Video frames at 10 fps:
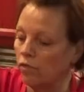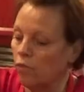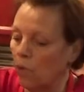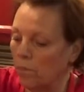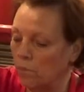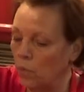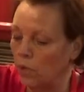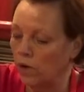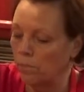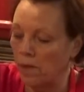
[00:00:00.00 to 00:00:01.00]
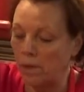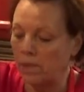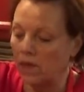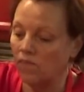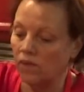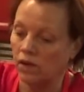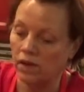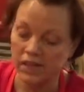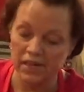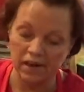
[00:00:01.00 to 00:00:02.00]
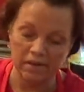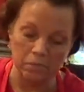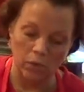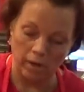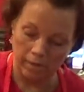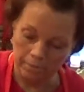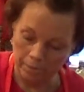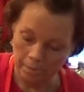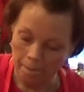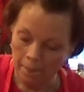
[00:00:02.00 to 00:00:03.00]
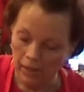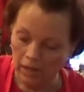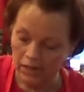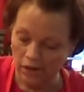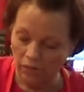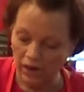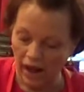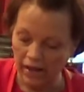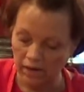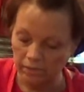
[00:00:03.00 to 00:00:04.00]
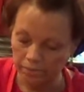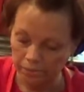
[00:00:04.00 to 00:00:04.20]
4 more, or maybe even 6 more, so that I can